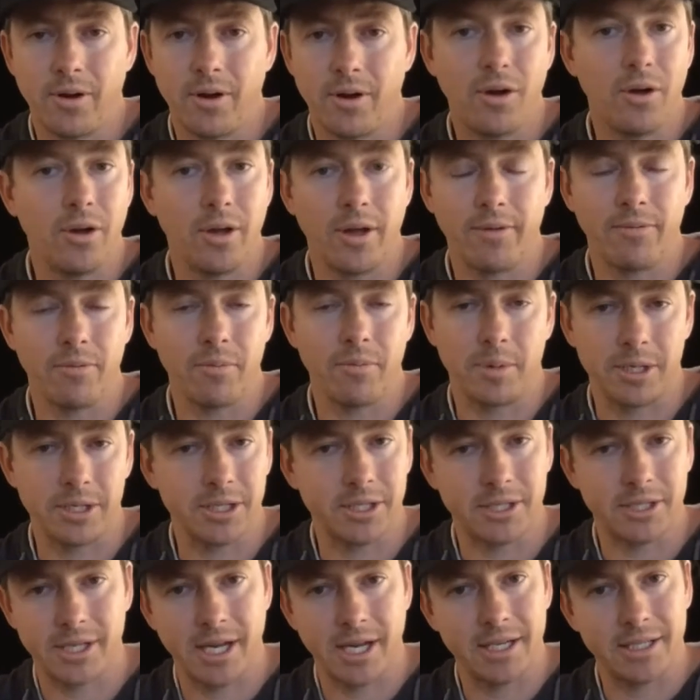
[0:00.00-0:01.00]
everybody's
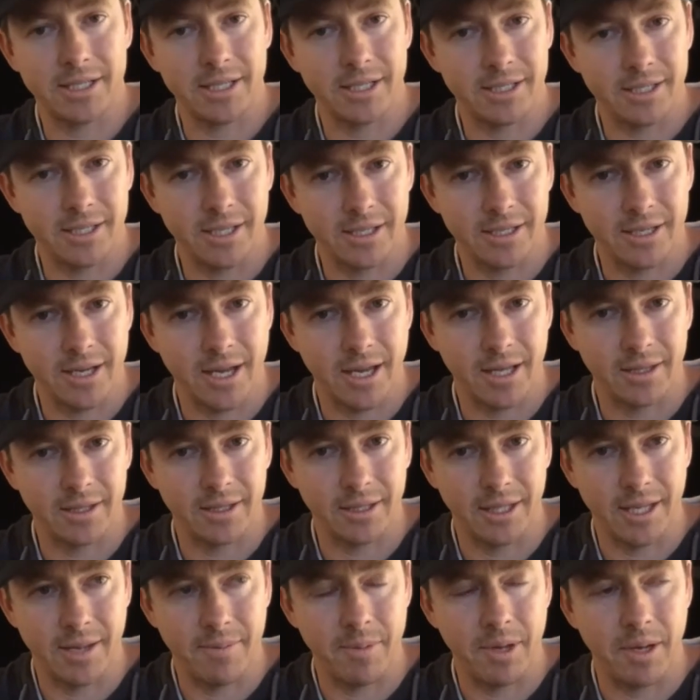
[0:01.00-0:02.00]
a scientist at the
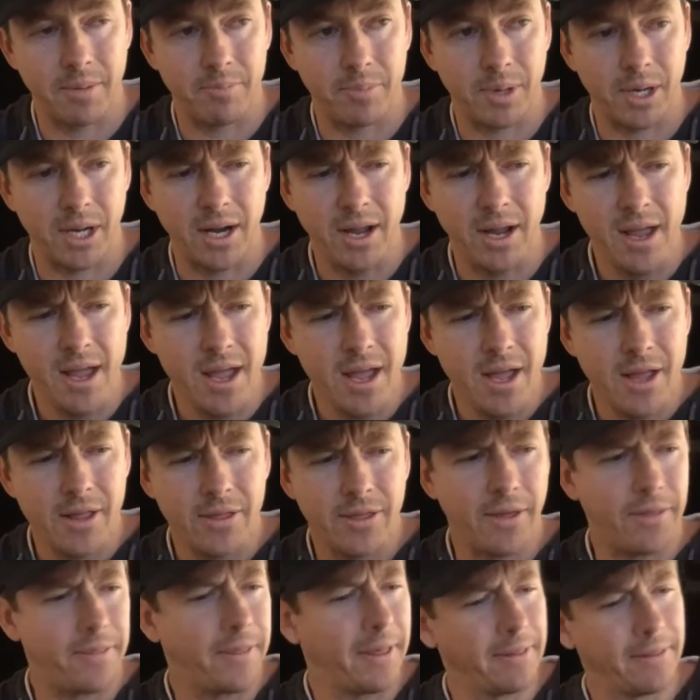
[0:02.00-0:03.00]
limit, but
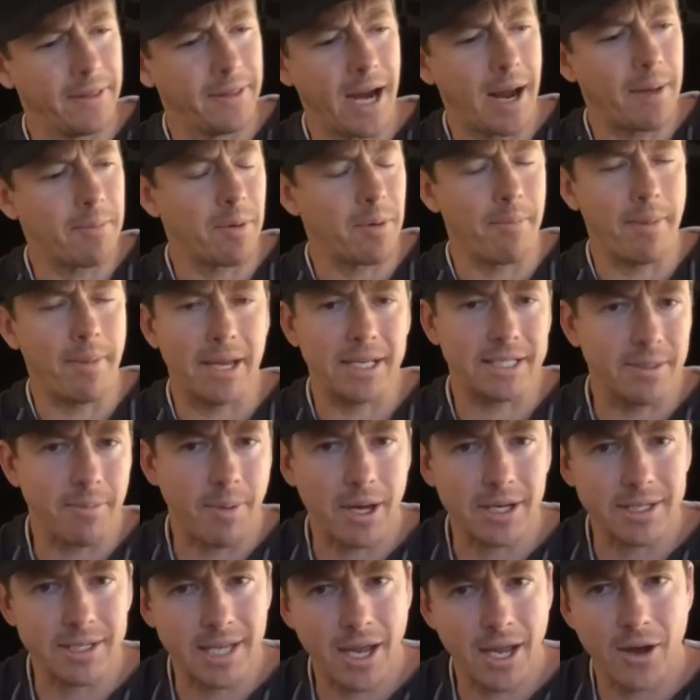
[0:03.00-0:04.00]
the thing that I'm amazed
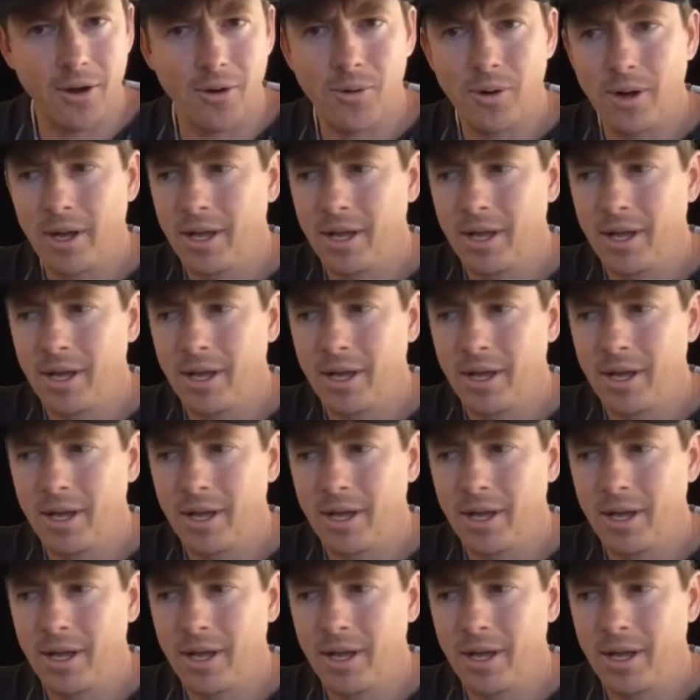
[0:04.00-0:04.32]
about is how,